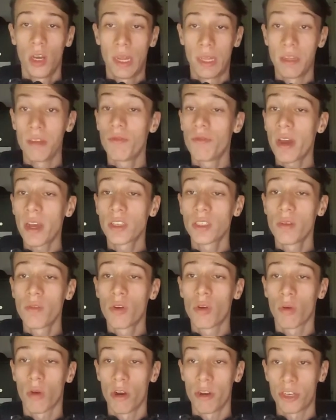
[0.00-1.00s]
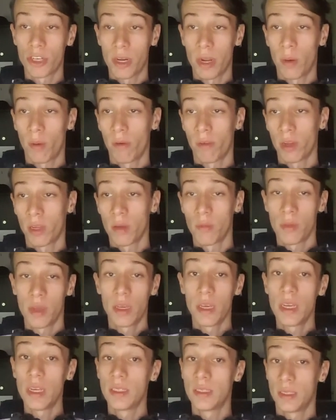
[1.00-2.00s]
Now, the effects of corrosion, however, can
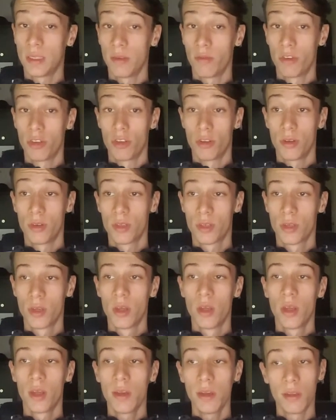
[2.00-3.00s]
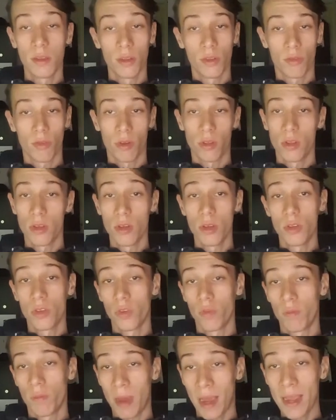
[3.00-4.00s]
be easily reduced, either through the
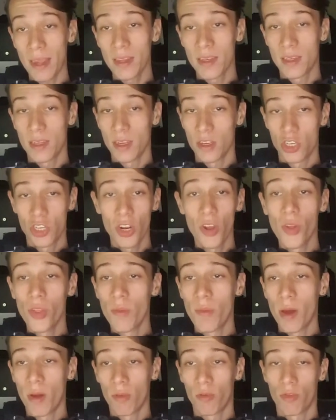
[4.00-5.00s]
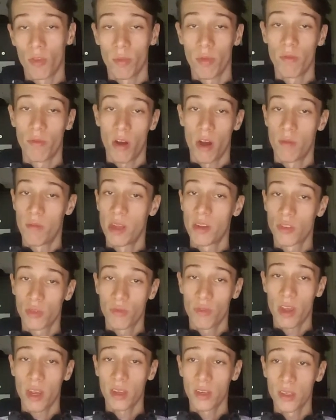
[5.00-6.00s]
use of paints that shield the metal from
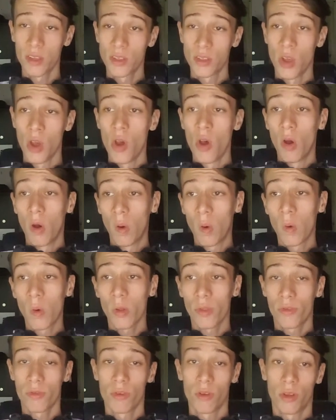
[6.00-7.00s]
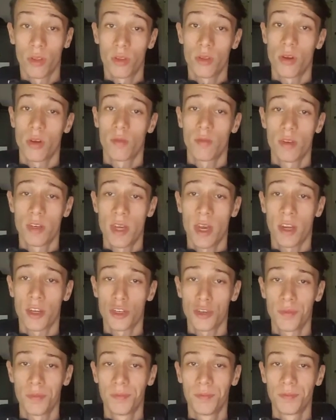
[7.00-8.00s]
environmental factors, or through cathodic
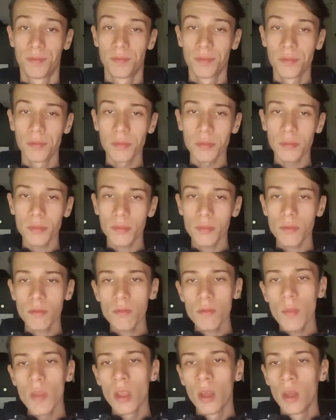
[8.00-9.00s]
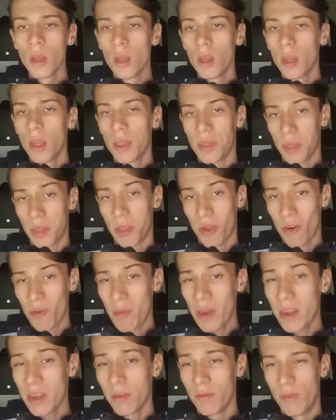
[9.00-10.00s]
protection. And there are
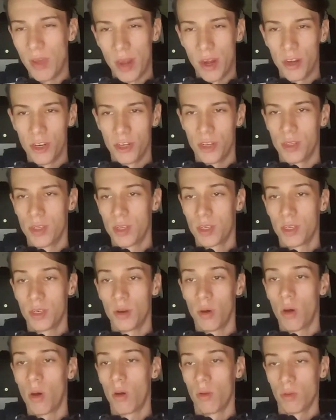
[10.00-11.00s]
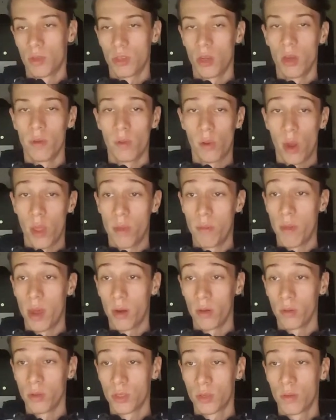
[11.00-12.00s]
many advantages that steel holds over other
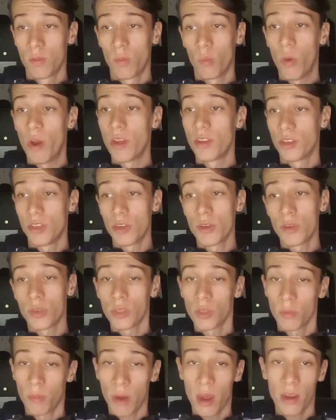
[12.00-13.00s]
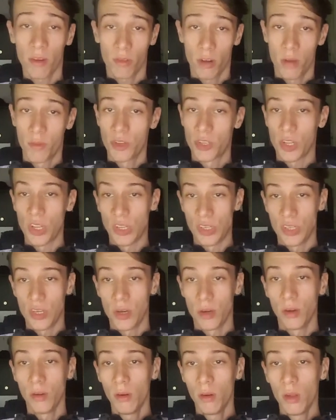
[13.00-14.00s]
metals when its use as a bike frame is
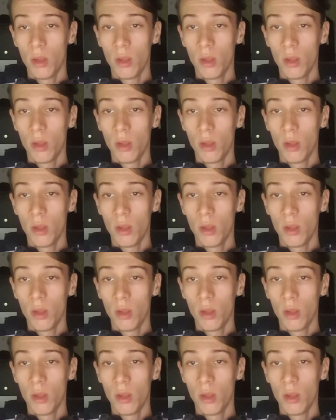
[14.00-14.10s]
considered,